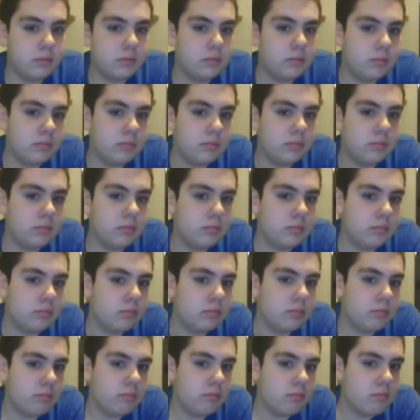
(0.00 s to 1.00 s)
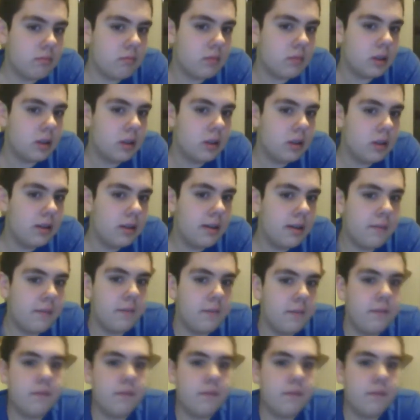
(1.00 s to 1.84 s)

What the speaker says: No one is speaking in this clip.